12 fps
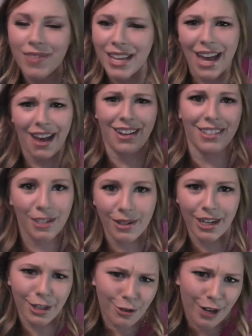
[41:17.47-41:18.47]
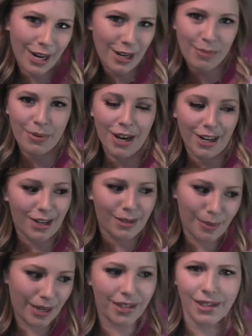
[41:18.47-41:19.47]
yeah, so I can try new
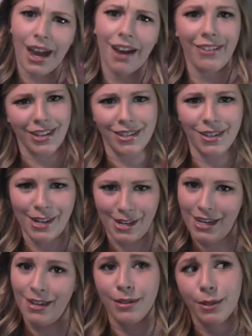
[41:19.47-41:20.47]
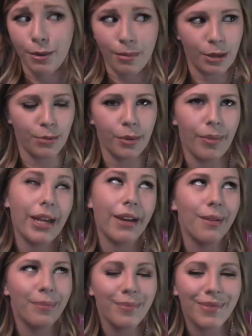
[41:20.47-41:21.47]
products, because obviously I need so much more
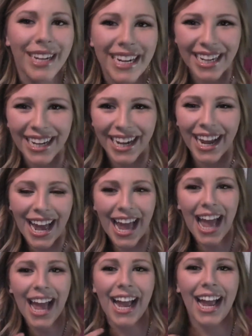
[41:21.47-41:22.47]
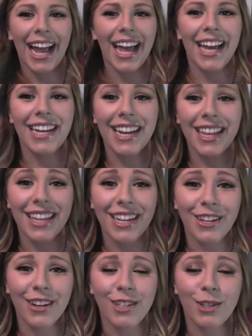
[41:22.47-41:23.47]
makeup. And yeah,
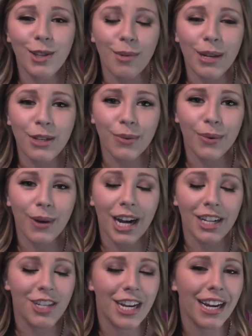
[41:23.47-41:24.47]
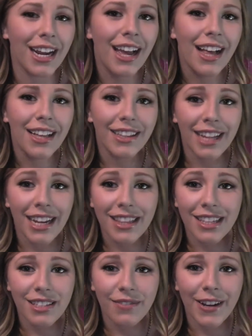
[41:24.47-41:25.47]
thank you guys so much for watching. Like
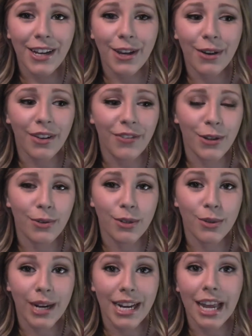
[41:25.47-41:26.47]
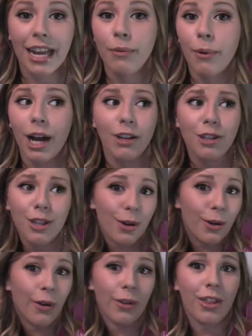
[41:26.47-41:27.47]
this video if you enjoyed it, and watch the
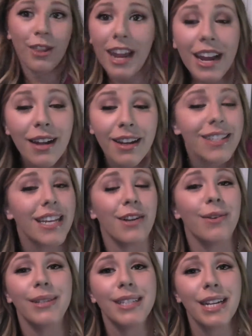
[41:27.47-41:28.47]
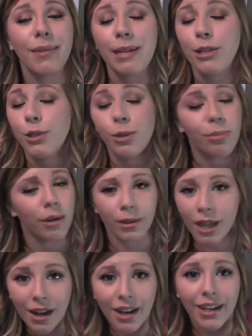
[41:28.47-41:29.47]
whole thing because I know it's going to be super
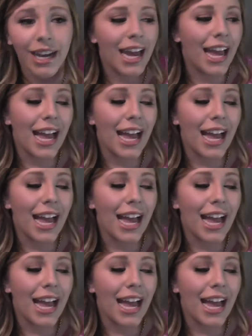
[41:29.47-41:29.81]
long.